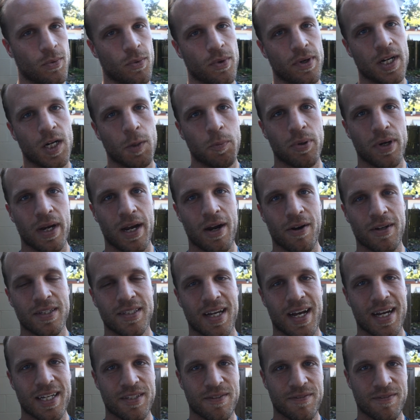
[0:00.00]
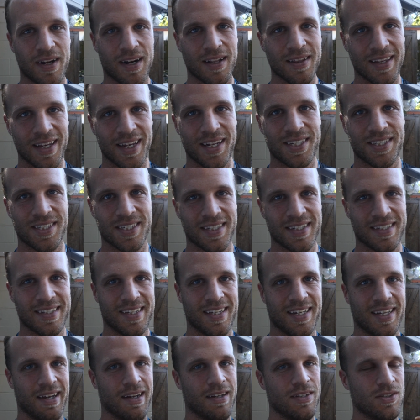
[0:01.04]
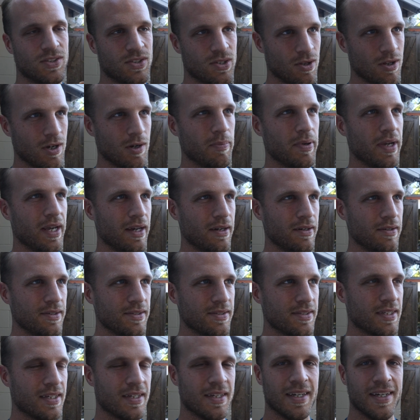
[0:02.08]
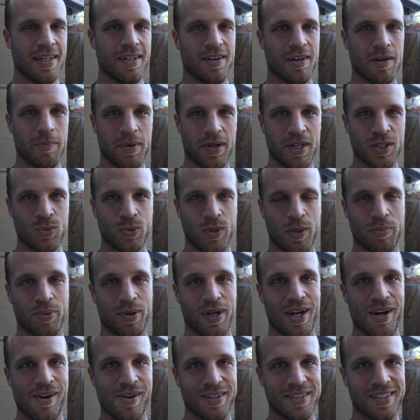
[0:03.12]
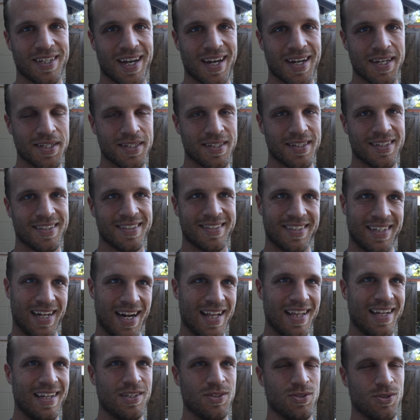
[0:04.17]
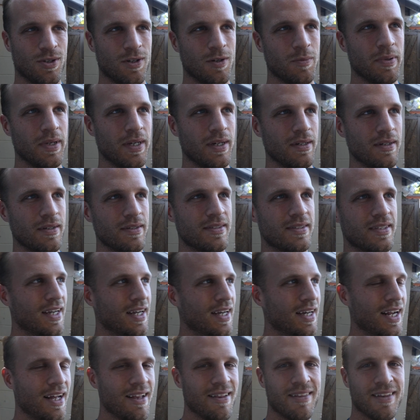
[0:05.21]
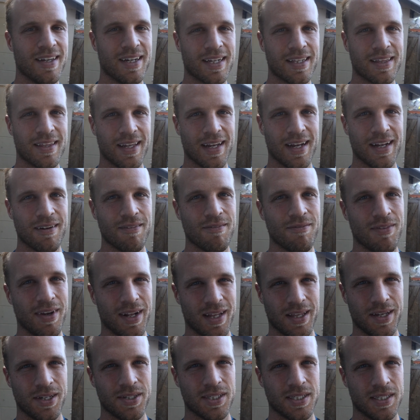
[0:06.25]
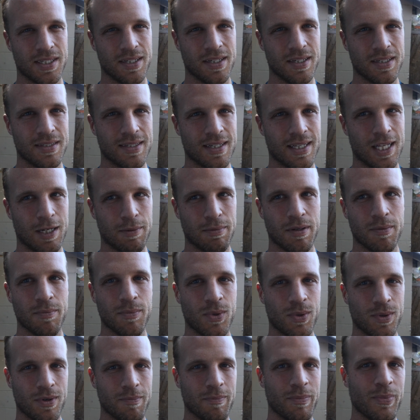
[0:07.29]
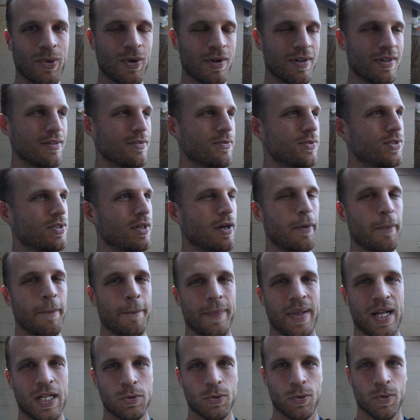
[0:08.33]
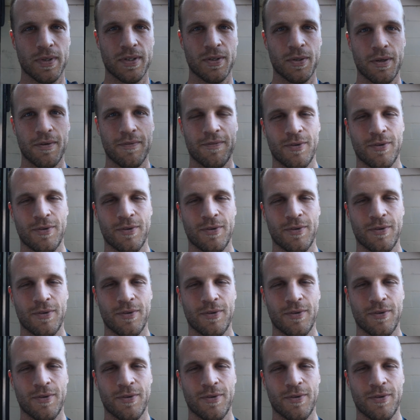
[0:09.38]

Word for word: We're gonna prioritize ventilation and solar panels. In our bus, we prioritized skylight and solar panels, and I think that ventilation is a little bit more important. So that's what we're doing